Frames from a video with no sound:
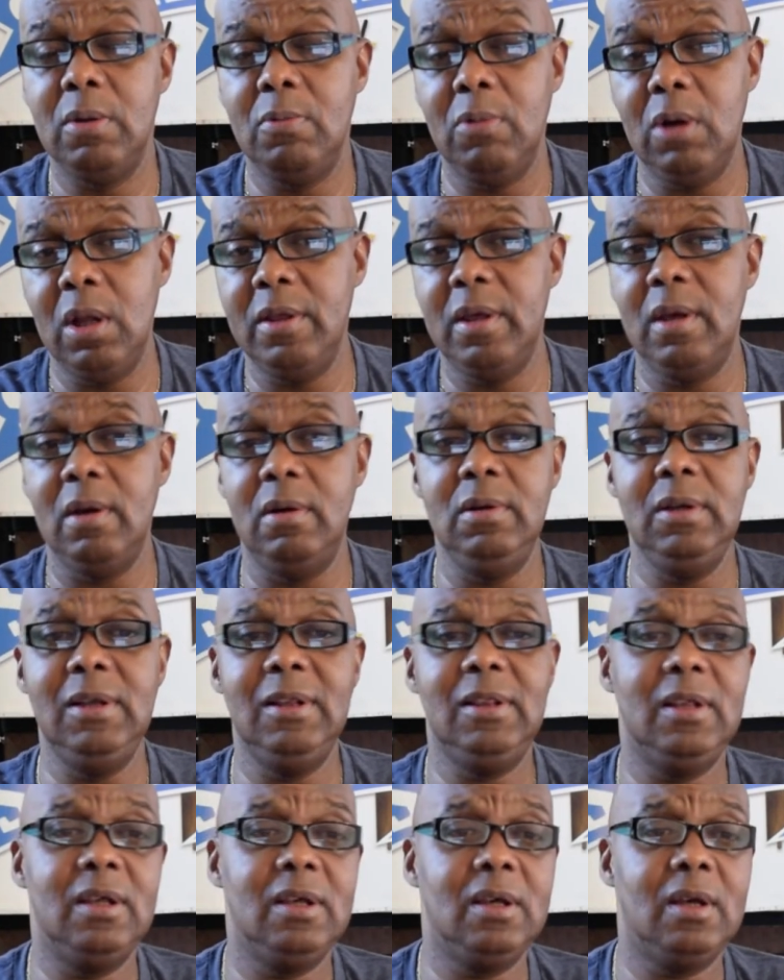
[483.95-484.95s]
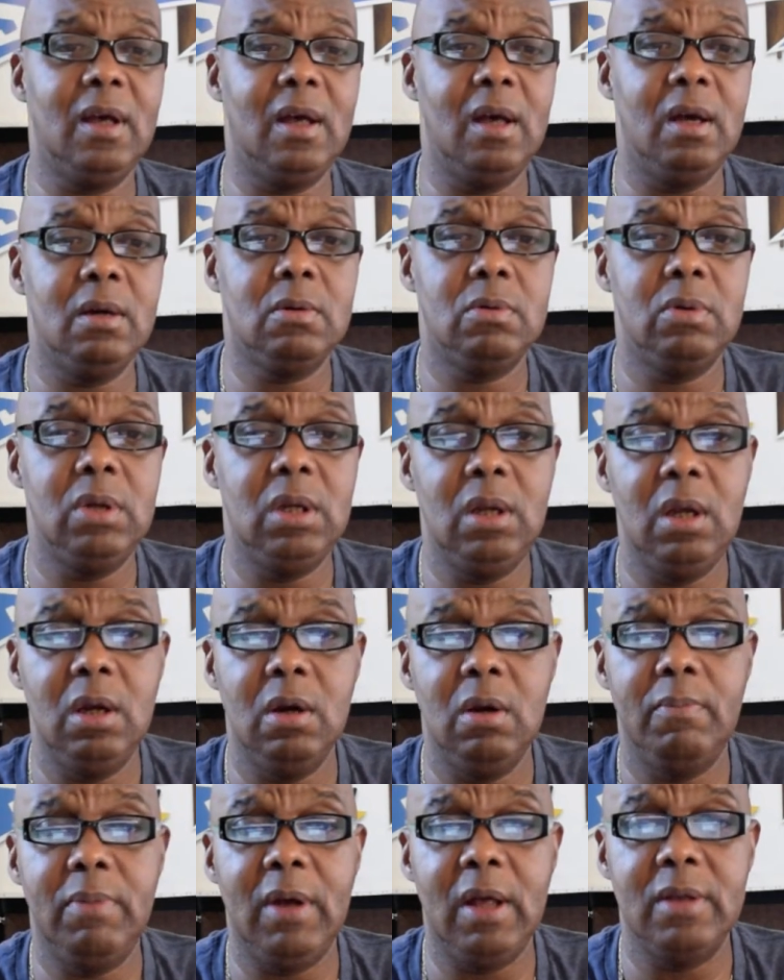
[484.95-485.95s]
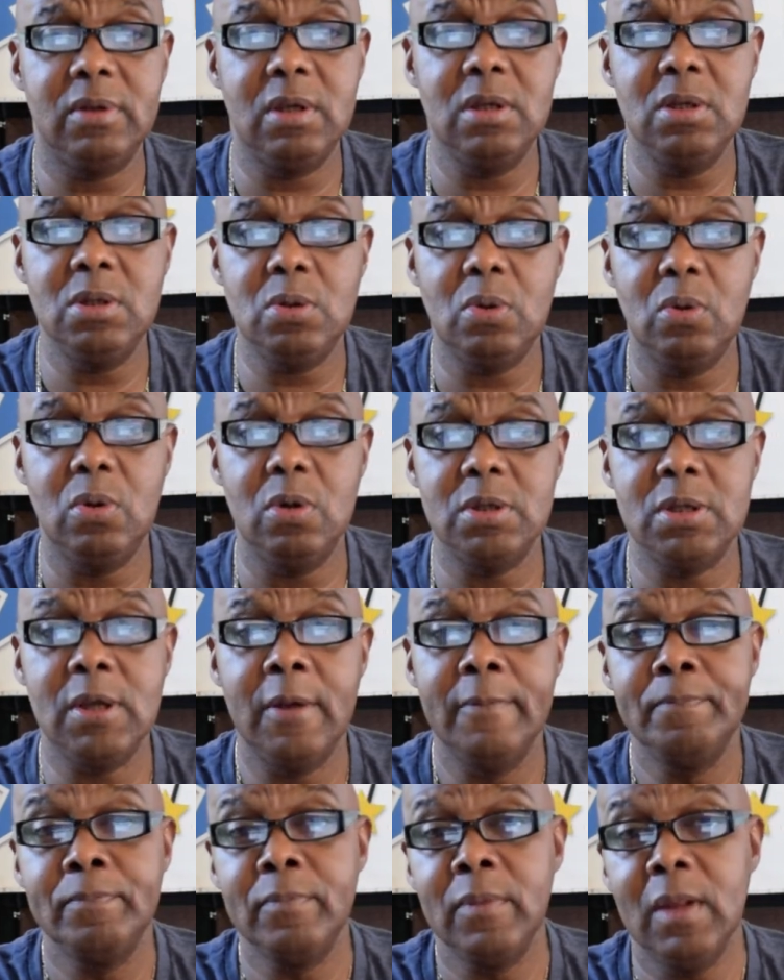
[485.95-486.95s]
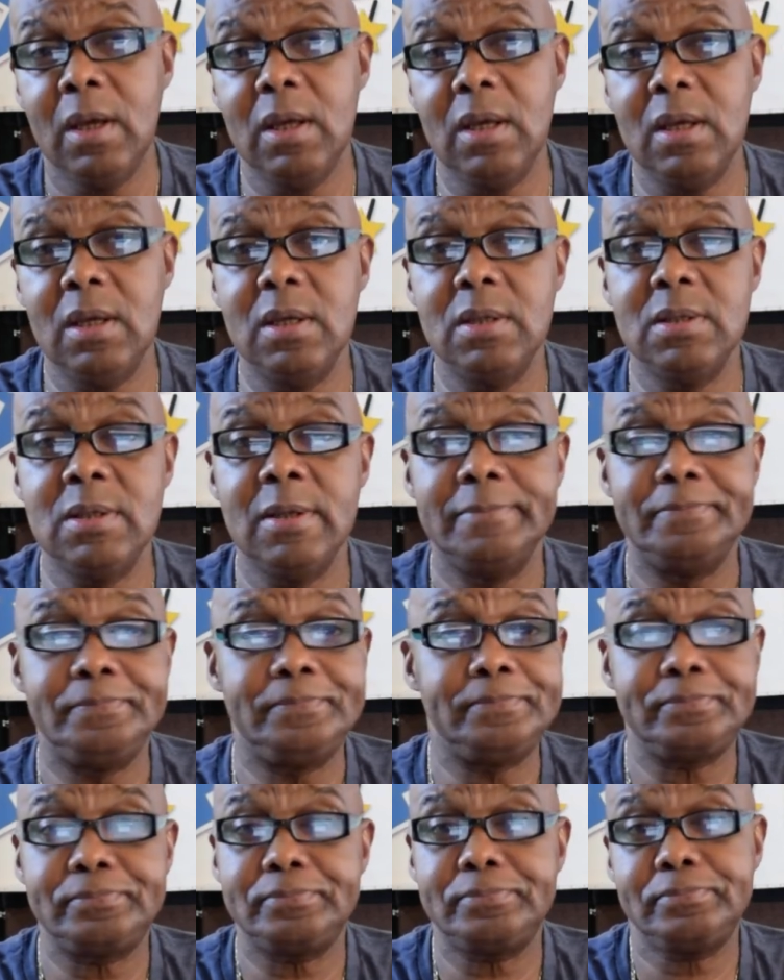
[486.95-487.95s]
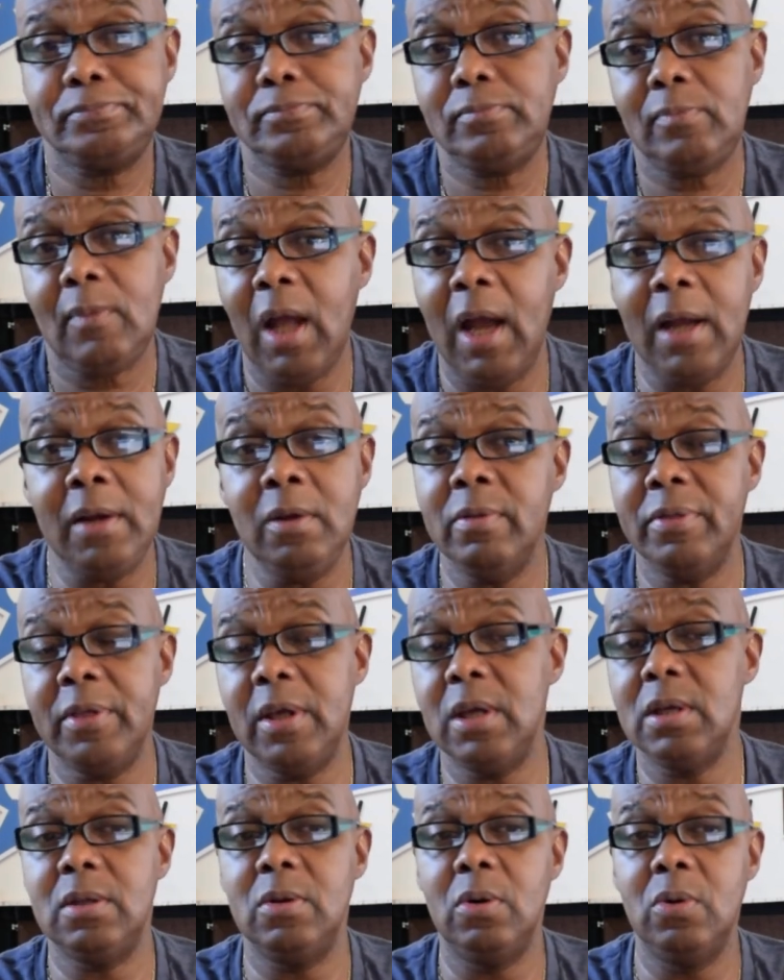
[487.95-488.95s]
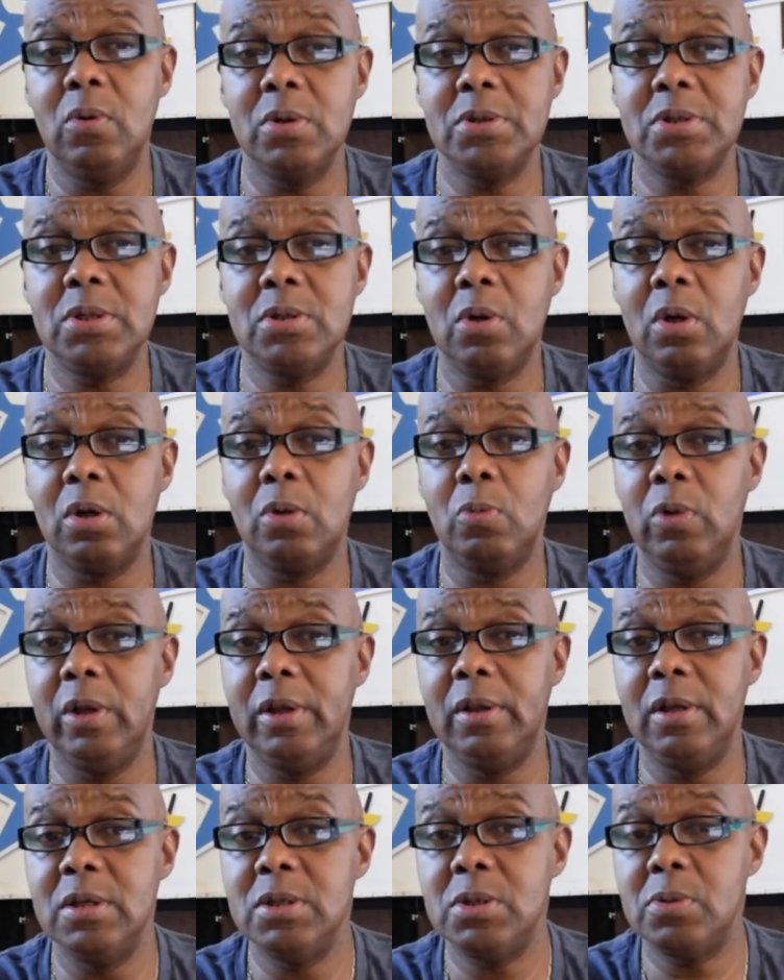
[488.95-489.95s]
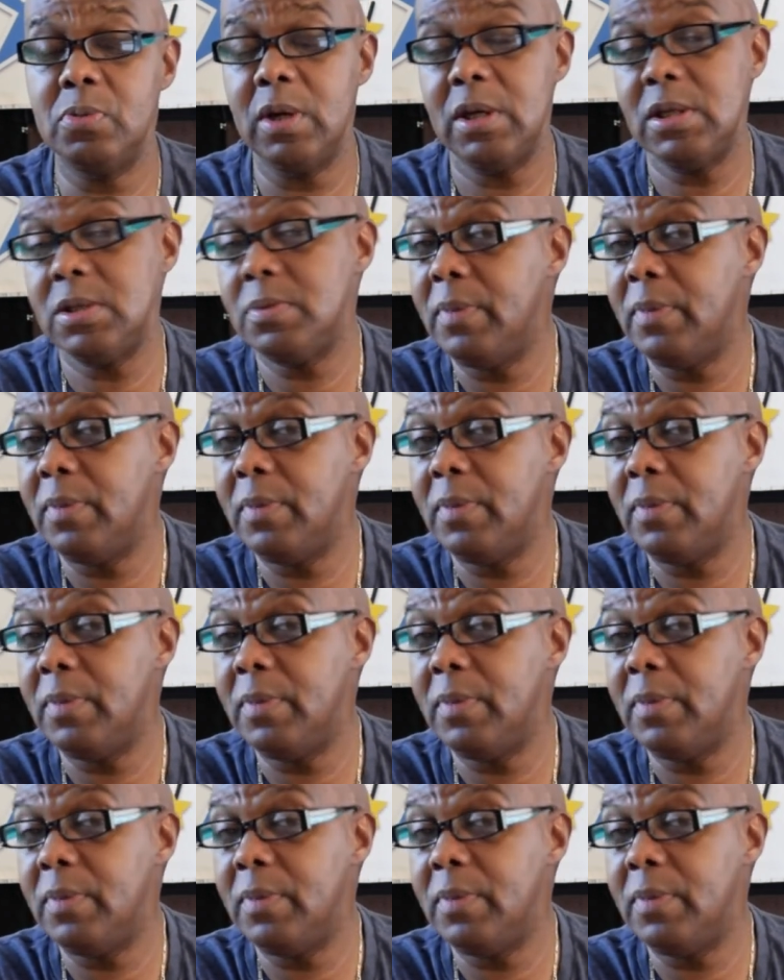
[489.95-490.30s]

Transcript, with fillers: Well, the only thing concrete here about this horse is I don't think the horse is going to win this race.